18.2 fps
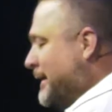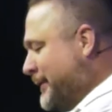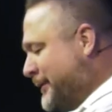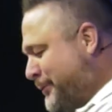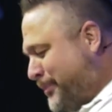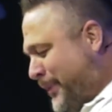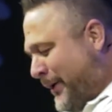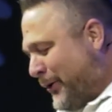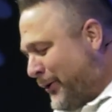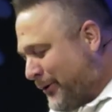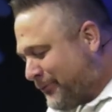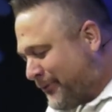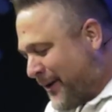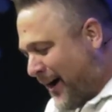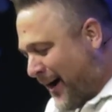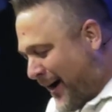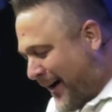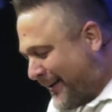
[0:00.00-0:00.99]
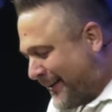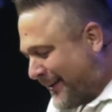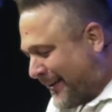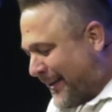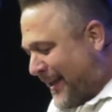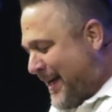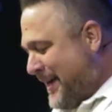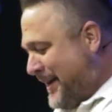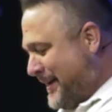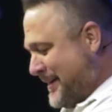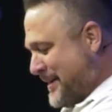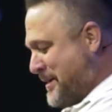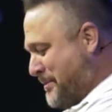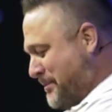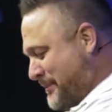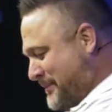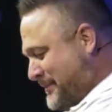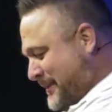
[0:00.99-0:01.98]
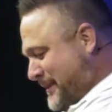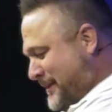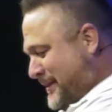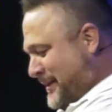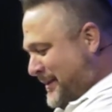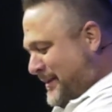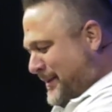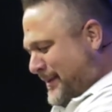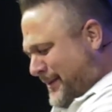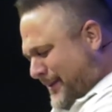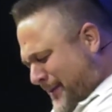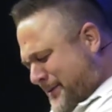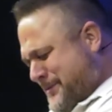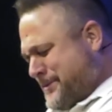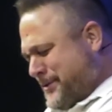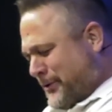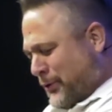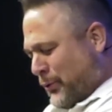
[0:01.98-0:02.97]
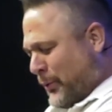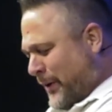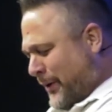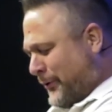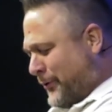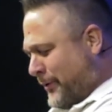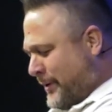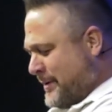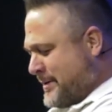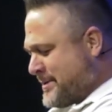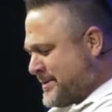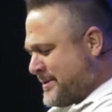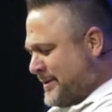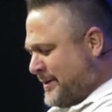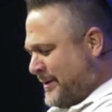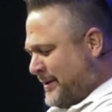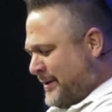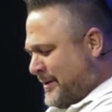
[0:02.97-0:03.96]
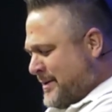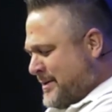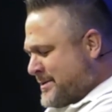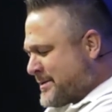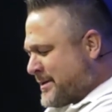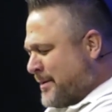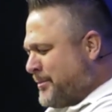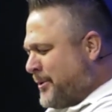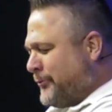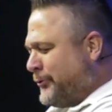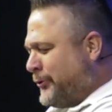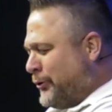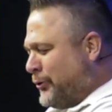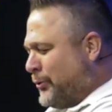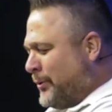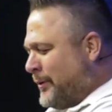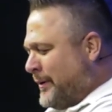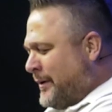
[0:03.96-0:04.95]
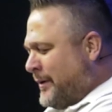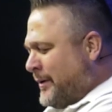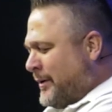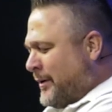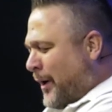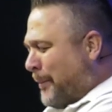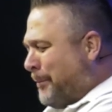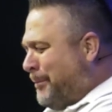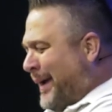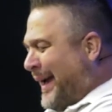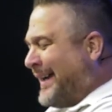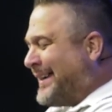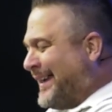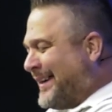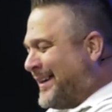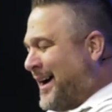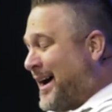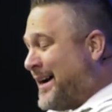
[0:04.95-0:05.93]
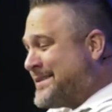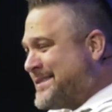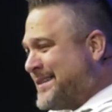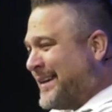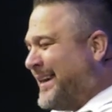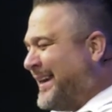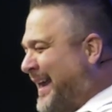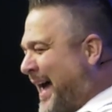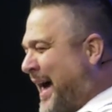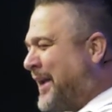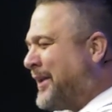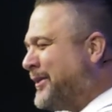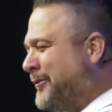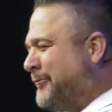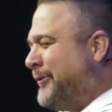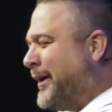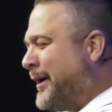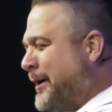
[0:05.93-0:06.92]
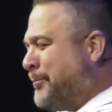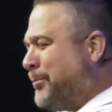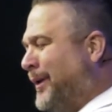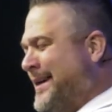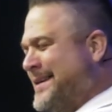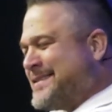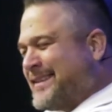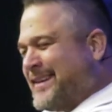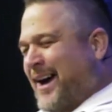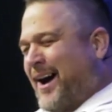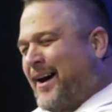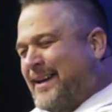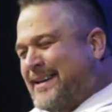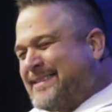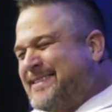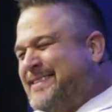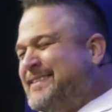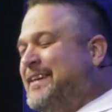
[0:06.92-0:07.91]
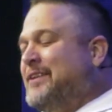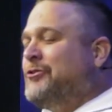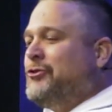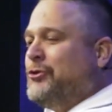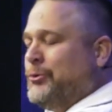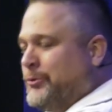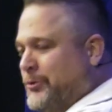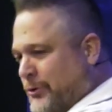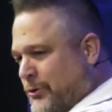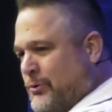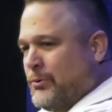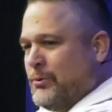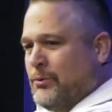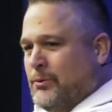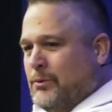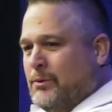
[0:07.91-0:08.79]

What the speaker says: The Spirit of God led him into the wilderness. Some of you are begging God to get out of the very place God has sent you to.